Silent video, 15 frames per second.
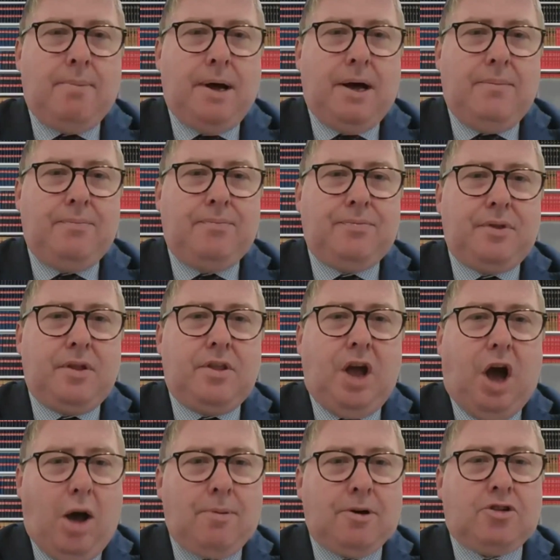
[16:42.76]
but
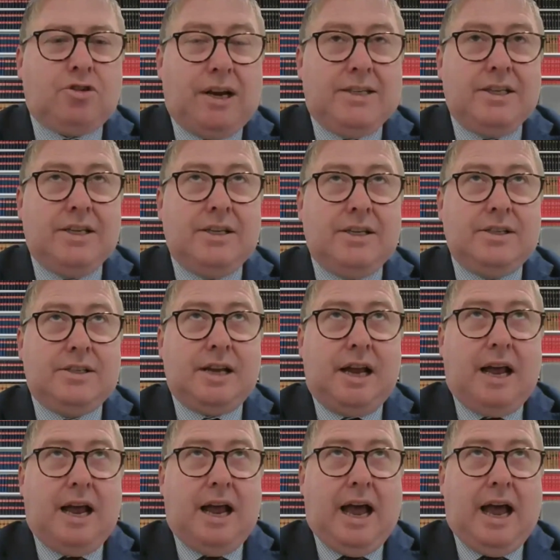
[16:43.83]
the arbitrators